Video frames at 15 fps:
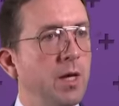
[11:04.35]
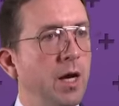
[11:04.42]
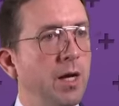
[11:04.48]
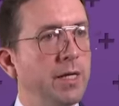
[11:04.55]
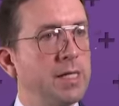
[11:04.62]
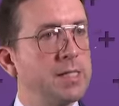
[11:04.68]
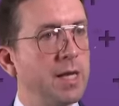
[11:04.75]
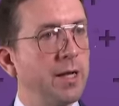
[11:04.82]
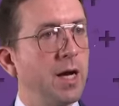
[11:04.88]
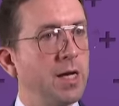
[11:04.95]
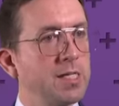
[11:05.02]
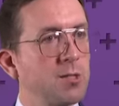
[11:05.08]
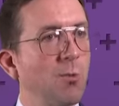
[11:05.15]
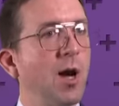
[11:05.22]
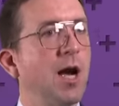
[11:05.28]
And he said, I
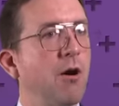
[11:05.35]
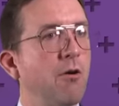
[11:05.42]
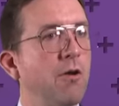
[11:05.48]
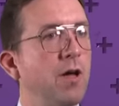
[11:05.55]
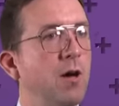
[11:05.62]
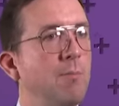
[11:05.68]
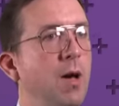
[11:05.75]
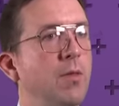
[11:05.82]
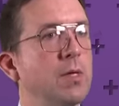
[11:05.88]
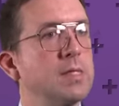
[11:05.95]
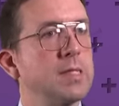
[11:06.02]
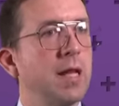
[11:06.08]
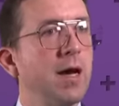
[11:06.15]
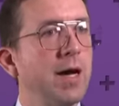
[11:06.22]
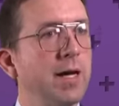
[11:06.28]
swear on our
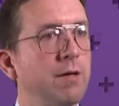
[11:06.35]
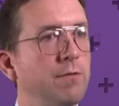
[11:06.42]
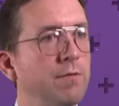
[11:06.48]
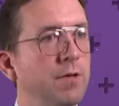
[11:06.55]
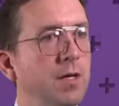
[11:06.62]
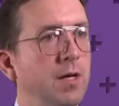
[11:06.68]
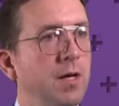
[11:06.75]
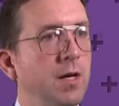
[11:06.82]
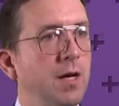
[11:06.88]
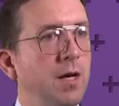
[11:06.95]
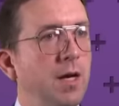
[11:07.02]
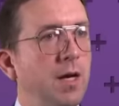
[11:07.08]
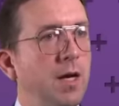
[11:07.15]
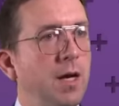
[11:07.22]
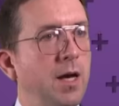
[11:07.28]
mother's life.
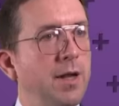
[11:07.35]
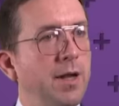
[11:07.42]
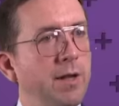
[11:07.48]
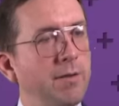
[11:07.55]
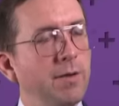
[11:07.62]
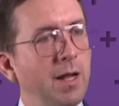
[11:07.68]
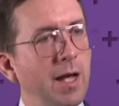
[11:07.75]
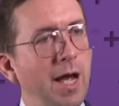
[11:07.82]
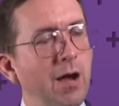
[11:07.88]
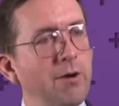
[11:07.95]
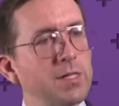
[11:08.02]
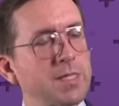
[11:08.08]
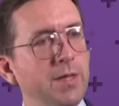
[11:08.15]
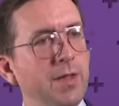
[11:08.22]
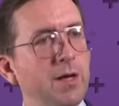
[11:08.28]
And Harry
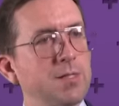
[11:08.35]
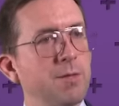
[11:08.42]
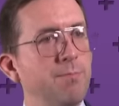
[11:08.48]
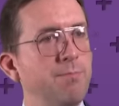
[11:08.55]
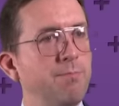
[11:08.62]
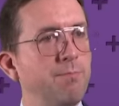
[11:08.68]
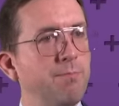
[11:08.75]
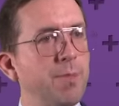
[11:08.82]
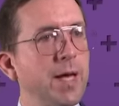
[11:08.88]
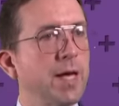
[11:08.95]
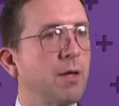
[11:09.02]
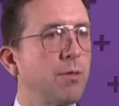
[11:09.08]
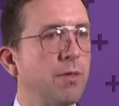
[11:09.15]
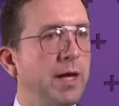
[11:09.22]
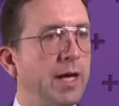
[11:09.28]
said that's a
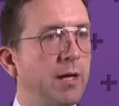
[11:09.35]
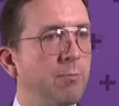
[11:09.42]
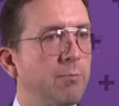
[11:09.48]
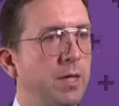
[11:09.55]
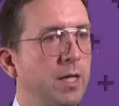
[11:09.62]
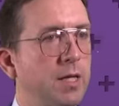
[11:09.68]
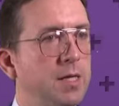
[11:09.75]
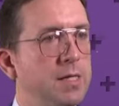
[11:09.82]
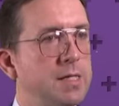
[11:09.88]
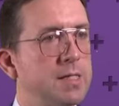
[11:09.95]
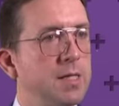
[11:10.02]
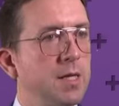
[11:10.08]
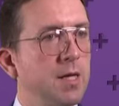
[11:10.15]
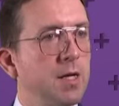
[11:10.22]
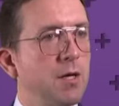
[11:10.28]
big thing
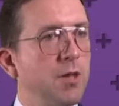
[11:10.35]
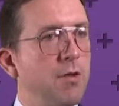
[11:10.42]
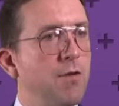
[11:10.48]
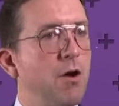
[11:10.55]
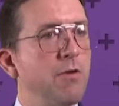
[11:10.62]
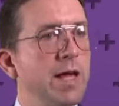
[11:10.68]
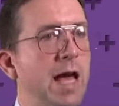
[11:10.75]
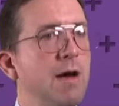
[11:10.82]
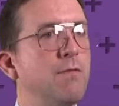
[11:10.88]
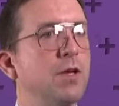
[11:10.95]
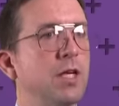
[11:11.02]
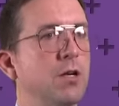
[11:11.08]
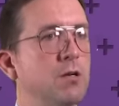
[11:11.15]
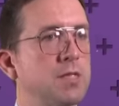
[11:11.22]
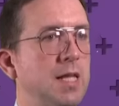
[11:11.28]
because they've only ever
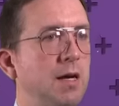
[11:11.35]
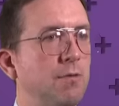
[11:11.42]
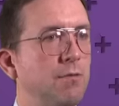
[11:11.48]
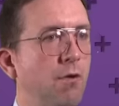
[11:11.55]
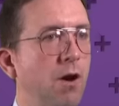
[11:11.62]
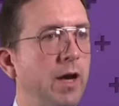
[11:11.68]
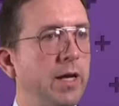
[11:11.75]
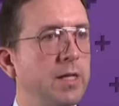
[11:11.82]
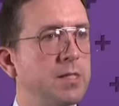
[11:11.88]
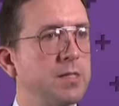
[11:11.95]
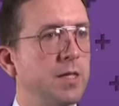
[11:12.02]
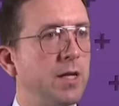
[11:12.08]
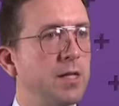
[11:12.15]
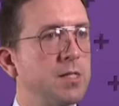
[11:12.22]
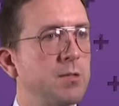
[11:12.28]
used that phrase,
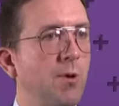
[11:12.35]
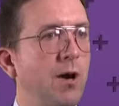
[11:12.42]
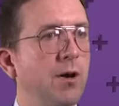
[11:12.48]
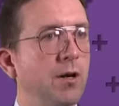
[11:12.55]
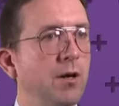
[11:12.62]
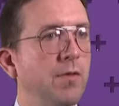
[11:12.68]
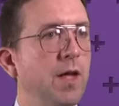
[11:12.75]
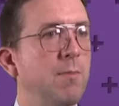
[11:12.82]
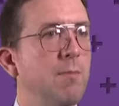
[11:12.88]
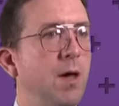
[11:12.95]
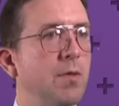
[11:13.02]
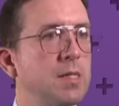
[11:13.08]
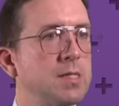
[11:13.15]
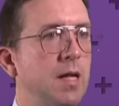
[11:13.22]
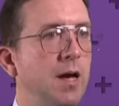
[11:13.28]
you know, swearing on their
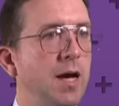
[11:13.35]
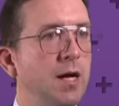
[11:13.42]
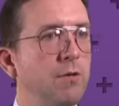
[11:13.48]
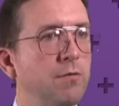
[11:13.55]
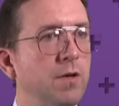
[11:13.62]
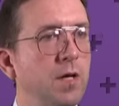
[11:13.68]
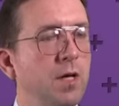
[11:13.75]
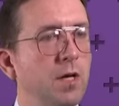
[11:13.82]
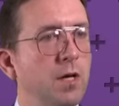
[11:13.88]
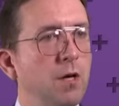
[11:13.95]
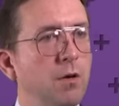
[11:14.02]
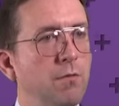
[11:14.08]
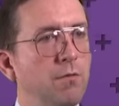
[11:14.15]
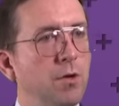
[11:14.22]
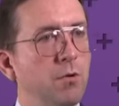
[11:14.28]
mother's life,
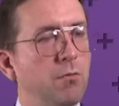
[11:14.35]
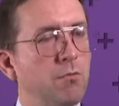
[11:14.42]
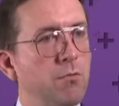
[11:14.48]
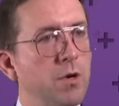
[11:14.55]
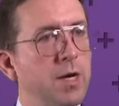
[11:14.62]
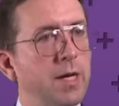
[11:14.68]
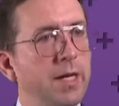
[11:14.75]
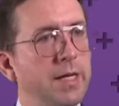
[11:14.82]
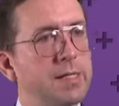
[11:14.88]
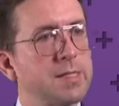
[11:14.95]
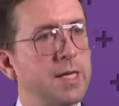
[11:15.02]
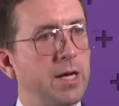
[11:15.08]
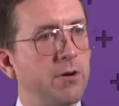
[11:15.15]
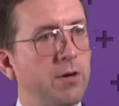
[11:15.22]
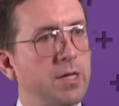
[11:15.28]
for really
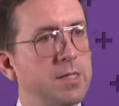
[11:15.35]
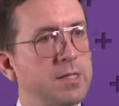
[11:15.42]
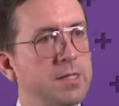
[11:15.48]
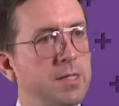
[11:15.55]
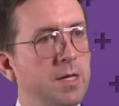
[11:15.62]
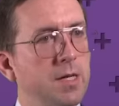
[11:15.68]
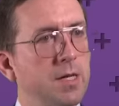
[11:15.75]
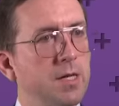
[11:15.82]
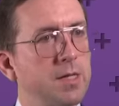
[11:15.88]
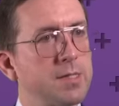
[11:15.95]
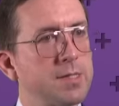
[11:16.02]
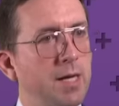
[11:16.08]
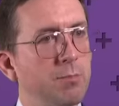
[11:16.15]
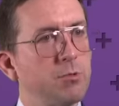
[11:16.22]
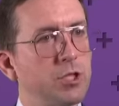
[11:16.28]
serious
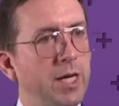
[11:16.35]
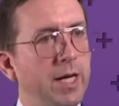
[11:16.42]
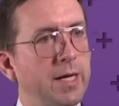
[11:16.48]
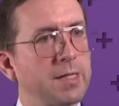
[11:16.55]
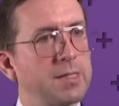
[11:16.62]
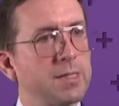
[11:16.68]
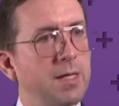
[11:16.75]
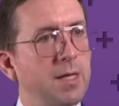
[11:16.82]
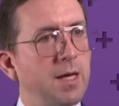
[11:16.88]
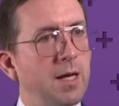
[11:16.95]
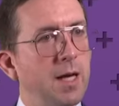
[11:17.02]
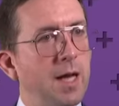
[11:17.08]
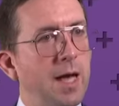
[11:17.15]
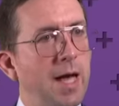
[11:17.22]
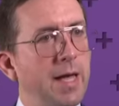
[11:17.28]
subjects.
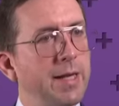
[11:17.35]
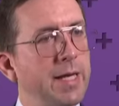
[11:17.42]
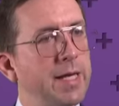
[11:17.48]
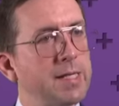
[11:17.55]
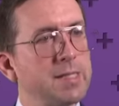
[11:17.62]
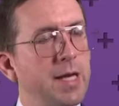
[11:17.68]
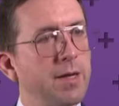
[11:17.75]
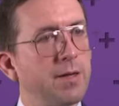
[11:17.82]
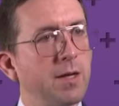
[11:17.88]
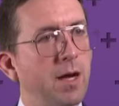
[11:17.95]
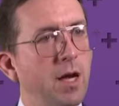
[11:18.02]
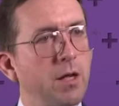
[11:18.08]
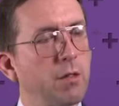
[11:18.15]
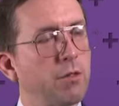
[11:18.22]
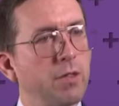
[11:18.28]
And he said,
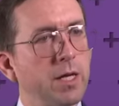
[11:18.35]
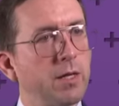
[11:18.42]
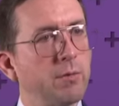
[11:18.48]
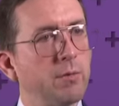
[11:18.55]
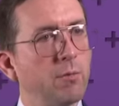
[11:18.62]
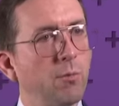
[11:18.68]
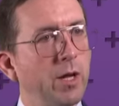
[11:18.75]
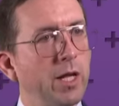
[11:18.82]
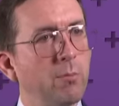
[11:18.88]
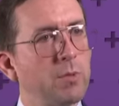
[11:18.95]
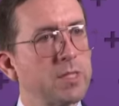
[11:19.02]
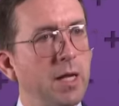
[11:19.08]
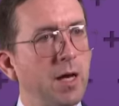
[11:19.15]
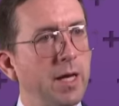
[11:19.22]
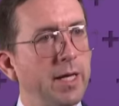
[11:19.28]
I think William
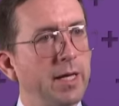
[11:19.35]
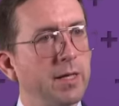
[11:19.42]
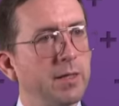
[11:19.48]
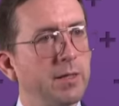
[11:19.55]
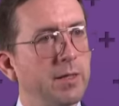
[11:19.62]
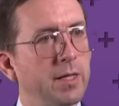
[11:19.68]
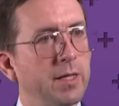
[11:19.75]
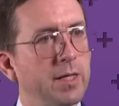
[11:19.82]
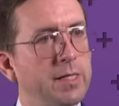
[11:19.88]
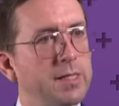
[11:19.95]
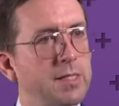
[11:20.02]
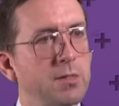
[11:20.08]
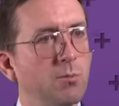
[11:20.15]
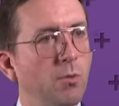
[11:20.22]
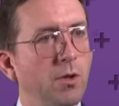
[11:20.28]
was lying, that he
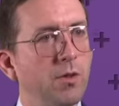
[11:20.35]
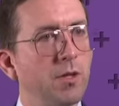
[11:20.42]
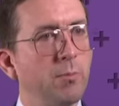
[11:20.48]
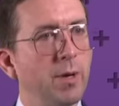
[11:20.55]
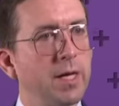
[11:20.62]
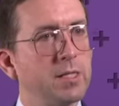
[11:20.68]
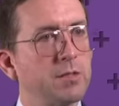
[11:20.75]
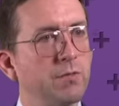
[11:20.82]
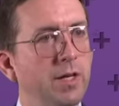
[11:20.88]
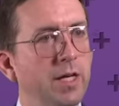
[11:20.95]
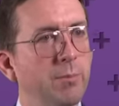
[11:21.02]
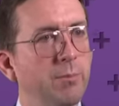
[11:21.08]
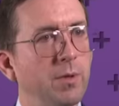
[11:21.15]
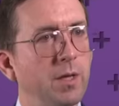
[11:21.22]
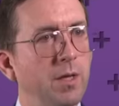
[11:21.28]
doesn't want the best for
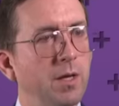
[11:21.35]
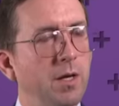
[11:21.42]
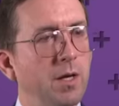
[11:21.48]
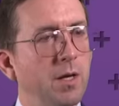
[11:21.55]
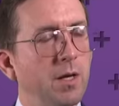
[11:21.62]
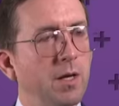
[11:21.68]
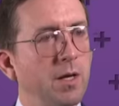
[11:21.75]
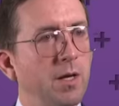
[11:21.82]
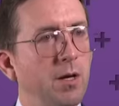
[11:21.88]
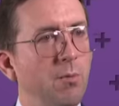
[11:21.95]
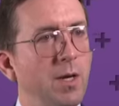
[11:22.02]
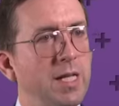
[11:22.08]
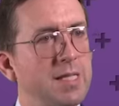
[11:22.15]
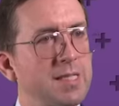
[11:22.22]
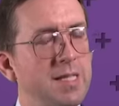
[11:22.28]
him. You know,
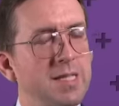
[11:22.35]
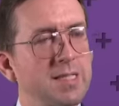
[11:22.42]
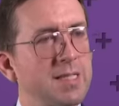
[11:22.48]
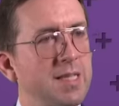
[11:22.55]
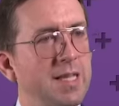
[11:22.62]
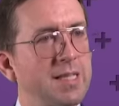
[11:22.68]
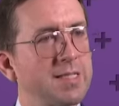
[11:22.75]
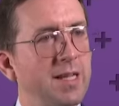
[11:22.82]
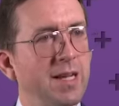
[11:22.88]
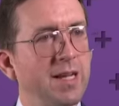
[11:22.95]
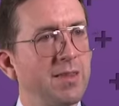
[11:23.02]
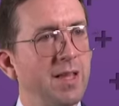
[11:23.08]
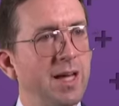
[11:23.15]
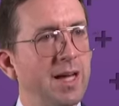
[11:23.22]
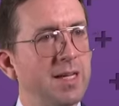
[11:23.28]
when he says things
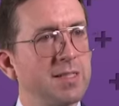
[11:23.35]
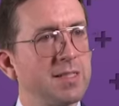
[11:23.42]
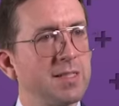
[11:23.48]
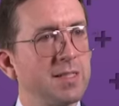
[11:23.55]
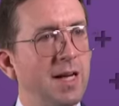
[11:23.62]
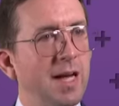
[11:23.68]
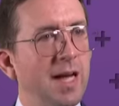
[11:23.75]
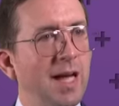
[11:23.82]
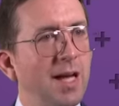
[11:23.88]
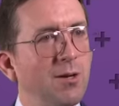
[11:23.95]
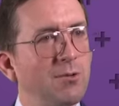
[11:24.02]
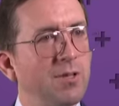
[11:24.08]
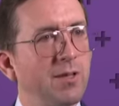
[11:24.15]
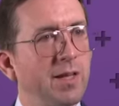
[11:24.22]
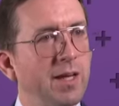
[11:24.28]
like that, how
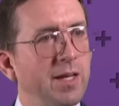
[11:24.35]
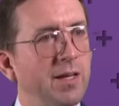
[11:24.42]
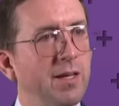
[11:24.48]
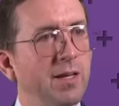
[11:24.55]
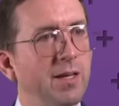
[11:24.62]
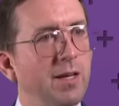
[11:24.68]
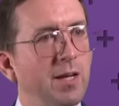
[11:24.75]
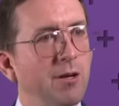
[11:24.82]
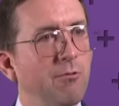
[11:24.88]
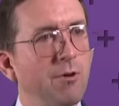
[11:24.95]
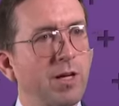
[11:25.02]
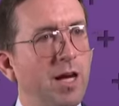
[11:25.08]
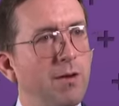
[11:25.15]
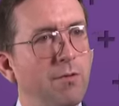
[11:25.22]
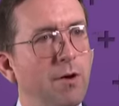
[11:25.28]
do they
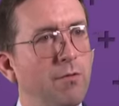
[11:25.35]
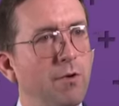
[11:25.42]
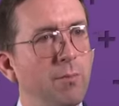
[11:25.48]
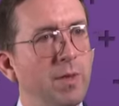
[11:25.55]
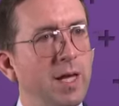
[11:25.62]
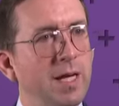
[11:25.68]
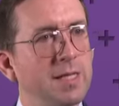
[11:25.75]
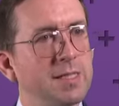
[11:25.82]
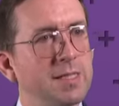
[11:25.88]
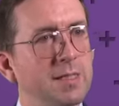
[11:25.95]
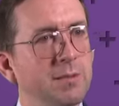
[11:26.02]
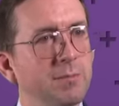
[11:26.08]
recover from that?